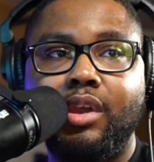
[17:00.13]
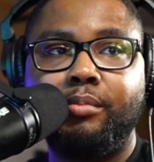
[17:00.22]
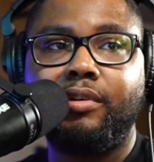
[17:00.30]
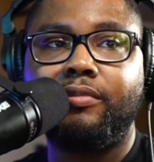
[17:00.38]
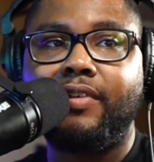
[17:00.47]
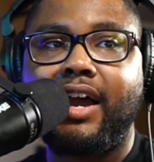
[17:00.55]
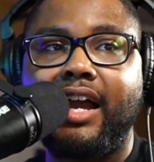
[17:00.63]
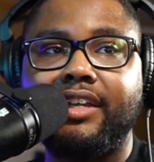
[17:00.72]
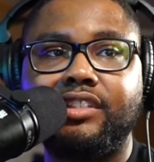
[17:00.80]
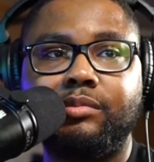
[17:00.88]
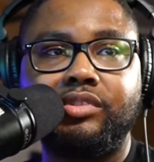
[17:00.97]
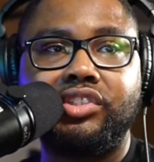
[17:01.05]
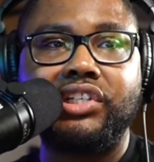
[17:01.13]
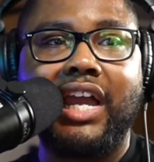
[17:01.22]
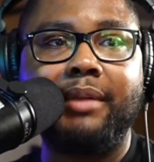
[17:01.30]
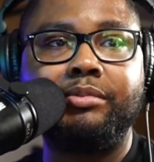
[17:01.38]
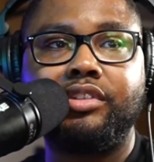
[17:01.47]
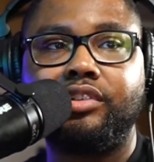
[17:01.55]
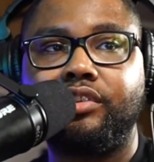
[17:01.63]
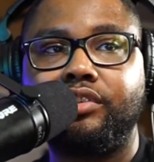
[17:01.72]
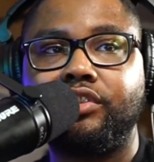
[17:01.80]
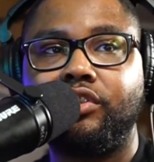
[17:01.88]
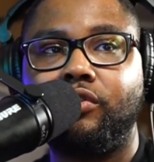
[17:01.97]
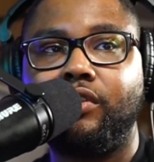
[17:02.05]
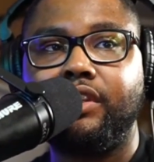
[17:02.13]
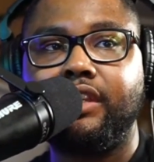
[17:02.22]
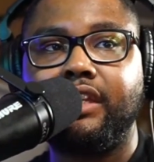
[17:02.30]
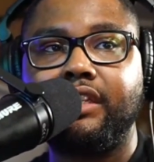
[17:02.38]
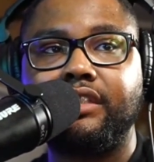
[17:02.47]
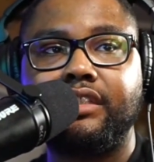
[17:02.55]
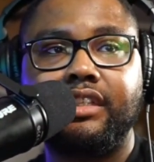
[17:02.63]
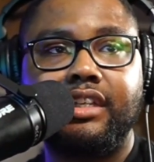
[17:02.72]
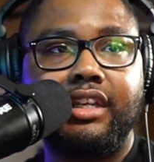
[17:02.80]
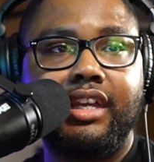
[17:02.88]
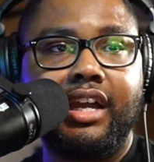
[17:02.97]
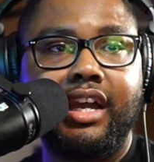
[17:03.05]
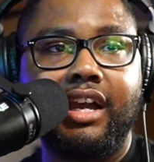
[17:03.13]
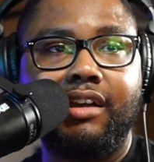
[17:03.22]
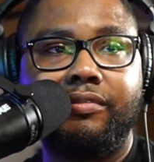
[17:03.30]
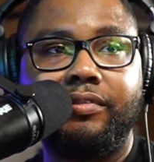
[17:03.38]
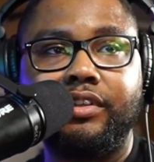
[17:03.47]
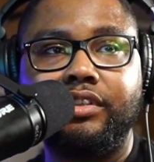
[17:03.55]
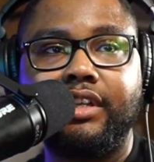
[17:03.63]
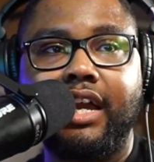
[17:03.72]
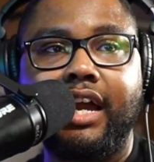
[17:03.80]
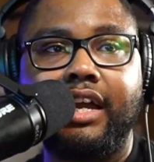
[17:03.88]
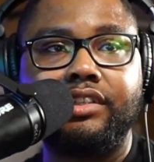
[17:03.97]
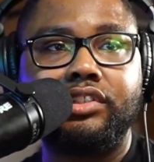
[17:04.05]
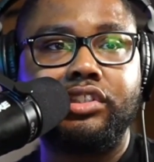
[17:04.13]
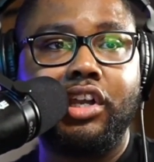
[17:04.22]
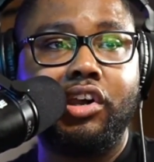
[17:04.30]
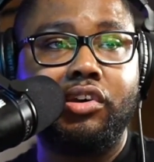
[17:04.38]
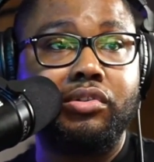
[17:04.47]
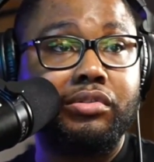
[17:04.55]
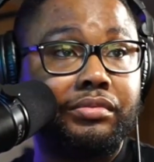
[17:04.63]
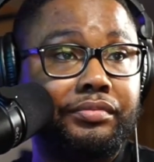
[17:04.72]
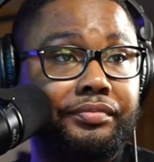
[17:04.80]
provide some chapters on this for you guys. So